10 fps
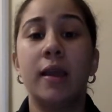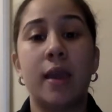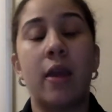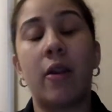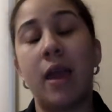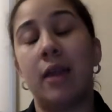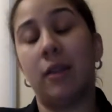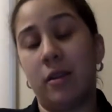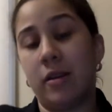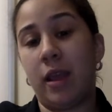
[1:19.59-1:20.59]
Care
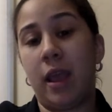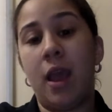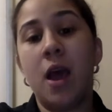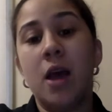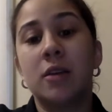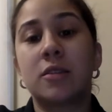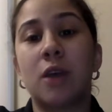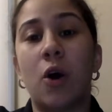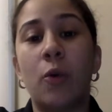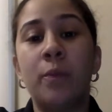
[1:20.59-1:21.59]
and Learning.
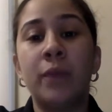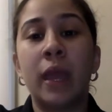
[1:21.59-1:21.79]
So